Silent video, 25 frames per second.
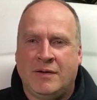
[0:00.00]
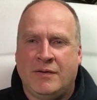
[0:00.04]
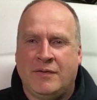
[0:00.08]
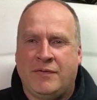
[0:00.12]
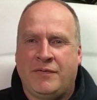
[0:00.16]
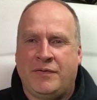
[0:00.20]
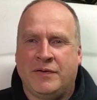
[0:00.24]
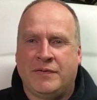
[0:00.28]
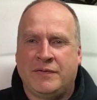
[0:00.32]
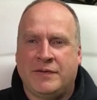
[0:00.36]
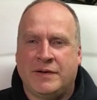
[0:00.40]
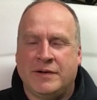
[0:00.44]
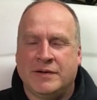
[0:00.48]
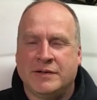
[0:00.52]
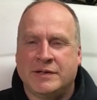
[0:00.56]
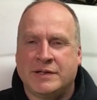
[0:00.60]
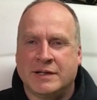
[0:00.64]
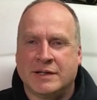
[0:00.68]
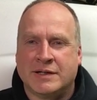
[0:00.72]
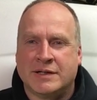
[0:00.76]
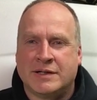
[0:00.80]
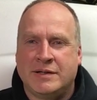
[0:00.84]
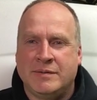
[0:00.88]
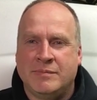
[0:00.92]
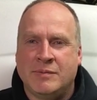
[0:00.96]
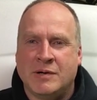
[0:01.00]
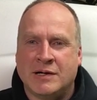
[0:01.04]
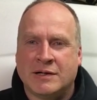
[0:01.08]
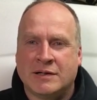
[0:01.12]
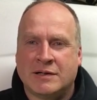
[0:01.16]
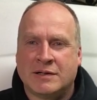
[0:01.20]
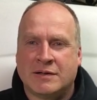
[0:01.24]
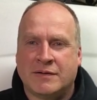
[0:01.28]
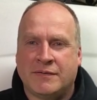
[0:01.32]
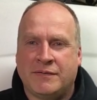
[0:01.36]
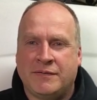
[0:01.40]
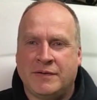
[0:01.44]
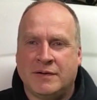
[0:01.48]
$50 or $60
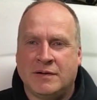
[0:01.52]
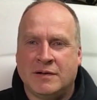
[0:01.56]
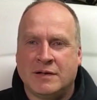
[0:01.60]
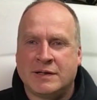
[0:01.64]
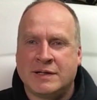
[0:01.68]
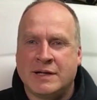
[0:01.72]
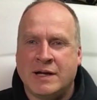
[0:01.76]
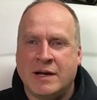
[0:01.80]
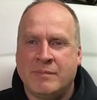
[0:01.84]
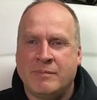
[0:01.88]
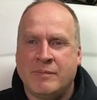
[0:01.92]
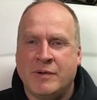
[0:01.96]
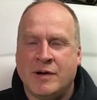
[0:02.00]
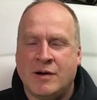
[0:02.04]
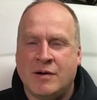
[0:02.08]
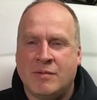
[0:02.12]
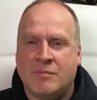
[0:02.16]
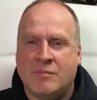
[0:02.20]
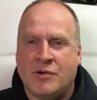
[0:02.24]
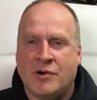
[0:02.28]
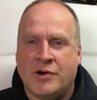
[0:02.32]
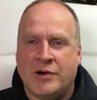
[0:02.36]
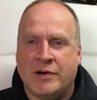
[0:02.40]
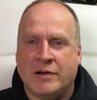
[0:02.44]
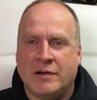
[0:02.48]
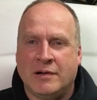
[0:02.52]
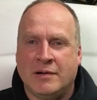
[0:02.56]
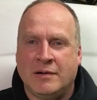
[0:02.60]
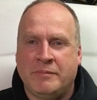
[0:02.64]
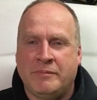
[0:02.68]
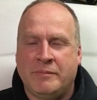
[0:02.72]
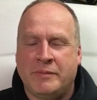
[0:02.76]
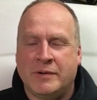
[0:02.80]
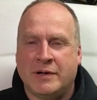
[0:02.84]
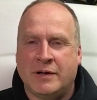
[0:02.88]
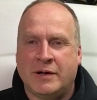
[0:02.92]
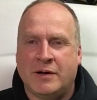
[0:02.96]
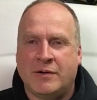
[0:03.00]
to fill a 10-pound bottle.
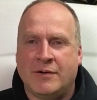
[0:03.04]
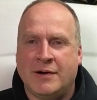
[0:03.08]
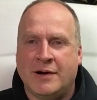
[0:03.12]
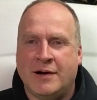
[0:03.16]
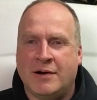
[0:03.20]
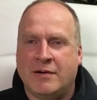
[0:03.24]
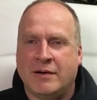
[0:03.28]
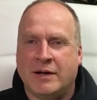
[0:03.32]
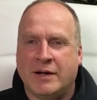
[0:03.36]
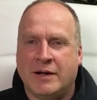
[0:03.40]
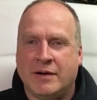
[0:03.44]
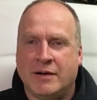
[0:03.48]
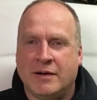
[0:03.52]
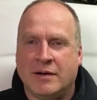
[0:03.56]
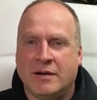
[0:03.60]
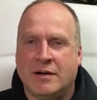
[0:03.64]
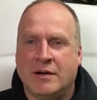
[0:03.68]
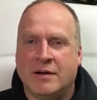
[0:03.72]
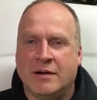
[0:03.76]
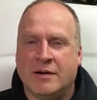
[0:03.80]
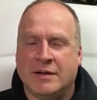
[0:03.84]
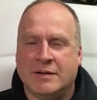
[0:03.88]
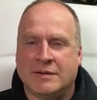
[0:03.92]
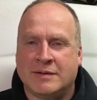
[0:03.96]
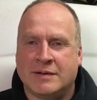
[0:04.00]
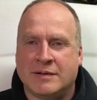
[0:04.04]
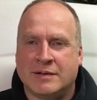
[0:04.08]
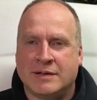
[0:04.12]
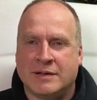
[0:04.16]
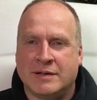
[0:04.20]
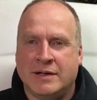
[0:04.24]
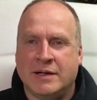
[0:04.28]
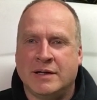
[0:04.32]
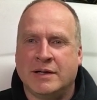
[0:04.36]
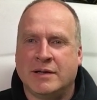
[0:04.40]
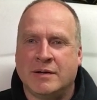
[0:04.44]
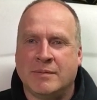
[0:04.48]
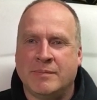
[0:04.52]
But around here, guys are
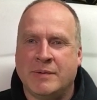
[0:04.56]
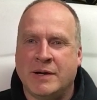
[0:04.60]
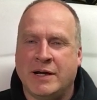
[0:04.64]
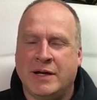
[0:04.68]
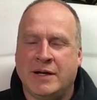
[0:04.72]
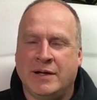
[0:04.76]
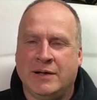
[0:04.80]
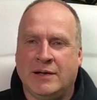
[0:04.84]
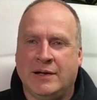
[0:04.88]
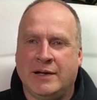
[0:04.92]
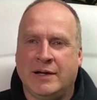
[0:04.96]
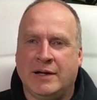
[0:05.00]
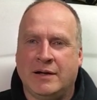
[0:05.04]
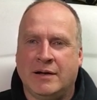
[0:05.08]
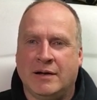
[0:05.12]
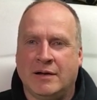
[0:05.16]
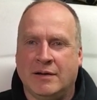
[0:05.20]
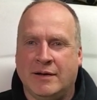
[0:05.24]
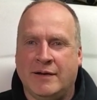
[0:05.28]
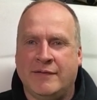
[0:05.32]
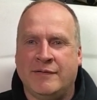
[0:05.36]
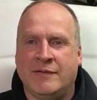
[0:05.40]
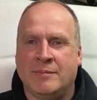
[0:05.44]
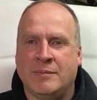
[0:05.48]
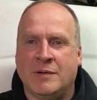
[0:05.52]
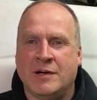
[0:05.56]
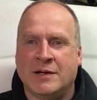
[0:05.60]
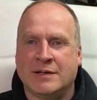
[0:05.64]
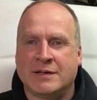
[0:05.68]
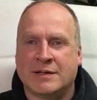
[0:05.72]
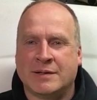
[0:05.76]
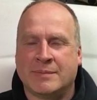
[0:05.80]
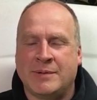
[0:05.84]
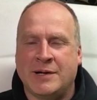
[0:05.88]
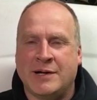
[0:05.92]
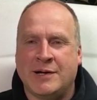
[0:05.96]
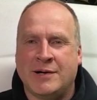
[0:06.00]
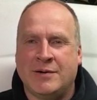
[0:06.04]
saying they're paying like $11
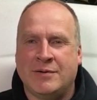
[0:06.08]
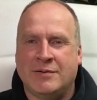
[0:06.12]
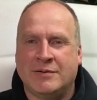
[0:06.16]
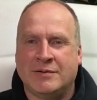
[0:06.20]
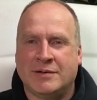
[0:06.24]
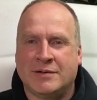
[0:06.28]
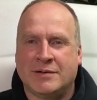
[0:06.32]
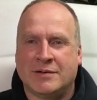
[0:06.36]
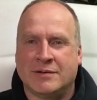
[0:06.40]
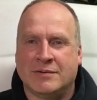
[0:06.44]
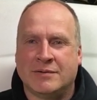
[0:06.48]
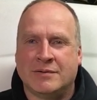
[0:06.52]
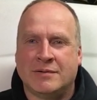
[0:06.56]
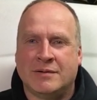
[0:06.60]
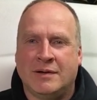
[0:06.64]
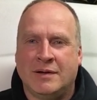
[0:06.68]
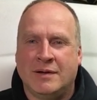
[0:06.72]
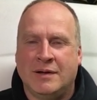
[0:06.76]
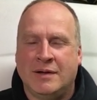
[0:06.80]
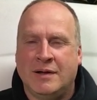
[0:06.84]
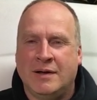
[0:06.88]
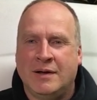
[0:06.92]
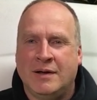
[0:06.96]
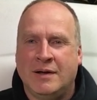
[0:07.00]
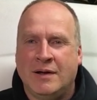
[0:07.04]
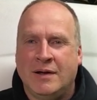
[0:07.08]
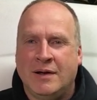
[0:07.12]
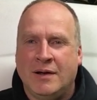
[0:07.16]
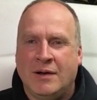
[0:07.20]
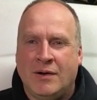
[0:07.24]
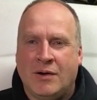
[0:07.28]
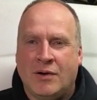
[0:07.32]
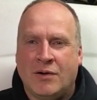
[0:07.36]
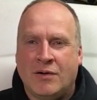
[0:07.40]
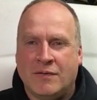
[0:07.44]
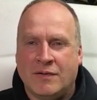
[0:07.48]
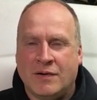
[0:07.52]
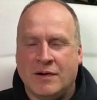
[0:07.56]
a pound, so
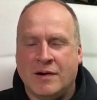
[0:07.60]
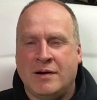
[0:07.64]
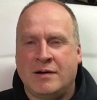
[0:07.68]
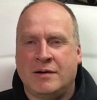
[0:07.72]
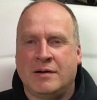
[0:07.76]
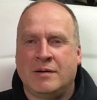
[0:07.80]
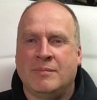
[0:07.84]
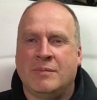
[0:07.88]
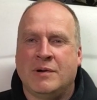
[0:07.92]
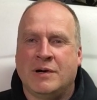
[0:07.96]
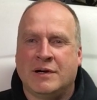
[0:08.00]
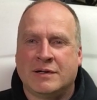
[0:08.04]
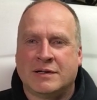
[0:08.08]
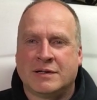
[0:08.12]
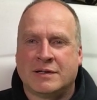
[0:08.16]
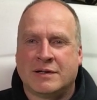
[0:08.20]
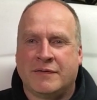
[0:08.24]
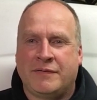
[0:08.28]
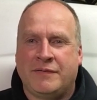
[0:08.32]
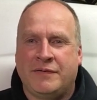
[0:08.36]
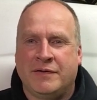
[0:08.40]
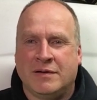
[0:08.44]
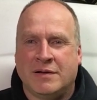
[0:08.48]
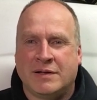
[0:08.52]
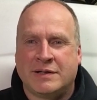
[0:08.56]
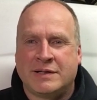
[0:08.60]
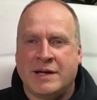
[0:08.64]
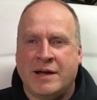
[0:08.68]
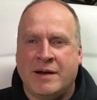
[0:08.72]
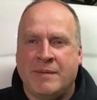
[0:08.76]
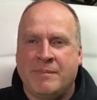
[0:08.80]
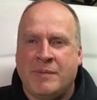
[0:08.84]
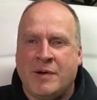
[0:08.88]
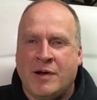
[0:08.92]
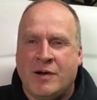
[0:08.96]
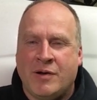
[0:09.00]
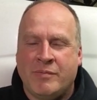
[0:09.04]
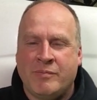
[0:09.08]
over $100 to fill a
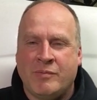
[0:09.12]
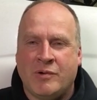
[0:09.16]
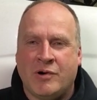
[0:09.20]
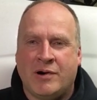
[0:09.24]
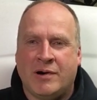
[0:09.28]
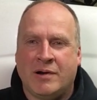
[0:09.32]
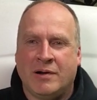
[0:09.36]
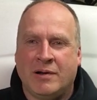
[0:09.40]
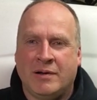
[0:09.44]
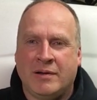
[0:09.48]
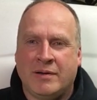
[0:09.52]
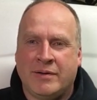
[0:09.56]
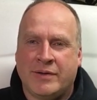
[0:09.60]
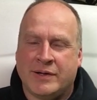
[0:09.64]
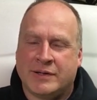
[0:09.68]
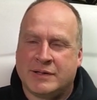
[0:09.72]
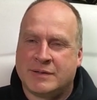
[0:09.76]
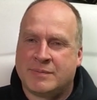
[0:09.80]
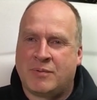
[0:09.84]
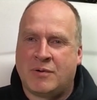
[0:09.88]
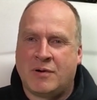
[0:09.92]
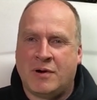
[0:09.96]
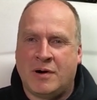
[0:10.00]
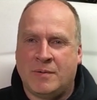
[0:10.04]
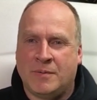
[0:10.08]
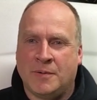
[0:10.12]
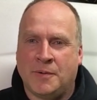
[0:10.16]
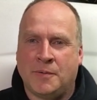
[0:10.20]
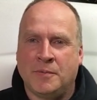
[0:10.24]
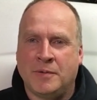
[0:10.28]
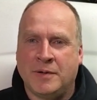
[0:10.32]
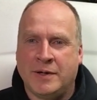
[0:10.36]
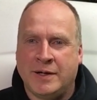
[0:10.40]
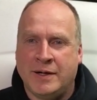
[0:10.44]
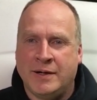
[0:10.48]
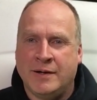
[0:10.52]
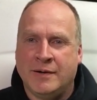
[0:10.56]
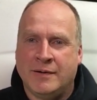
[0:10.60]
10-pound bottle. That's
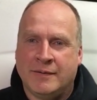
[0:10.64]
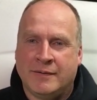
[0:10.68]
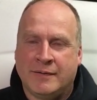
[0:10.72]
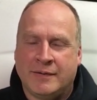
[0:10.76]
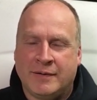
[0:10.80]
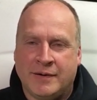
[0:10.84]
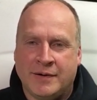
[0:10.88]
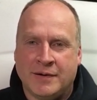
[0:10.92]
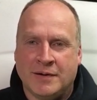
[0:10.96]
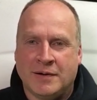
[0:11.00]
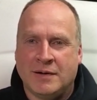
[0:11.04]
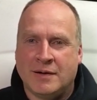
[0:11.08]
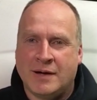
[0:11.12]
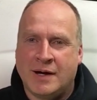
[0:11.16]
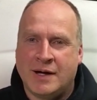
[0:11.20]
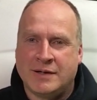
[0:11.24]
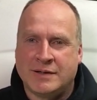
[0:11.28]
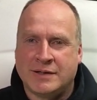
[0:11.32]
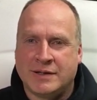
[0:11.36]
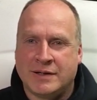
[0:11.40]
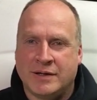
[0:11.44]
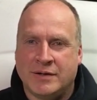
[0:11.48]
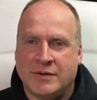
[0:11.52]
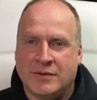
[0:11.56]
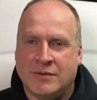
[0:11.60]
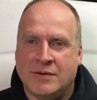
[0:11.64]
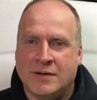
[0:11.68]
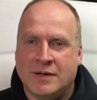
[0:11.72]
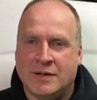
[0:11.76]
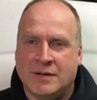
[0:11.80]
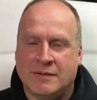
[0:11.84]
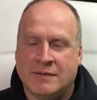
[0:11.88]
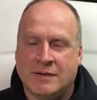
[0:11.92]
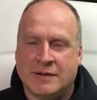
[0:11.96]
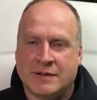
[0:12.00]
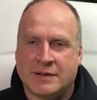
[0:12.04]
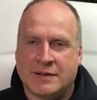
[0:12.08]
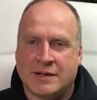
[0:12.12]
probably going to last you a
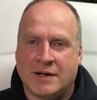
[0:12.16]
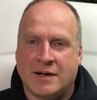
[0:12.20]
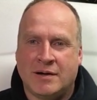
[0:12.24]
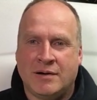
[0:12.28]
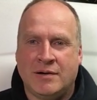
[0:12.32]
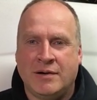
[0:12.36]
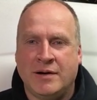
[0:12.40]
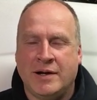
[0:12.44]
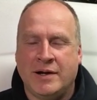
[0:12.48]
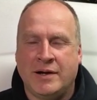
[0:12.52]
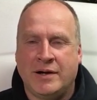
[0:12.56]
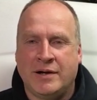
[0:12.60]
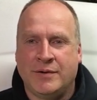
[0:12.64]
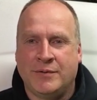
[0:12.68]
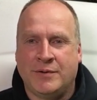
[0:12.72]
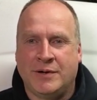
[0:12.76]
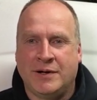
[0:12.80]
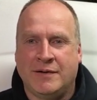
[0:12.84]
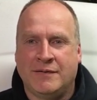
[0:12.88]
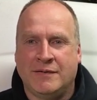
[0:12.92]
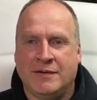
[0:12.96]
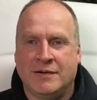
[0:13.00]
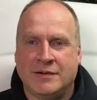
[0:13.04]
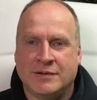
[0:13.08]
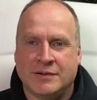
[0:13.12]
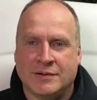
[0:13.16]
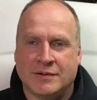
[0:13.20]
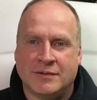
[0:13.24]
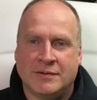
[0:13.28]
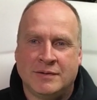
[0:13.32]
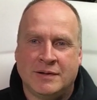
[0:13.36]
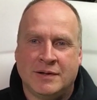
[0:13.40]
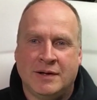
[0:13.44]
Saturday or whatever. So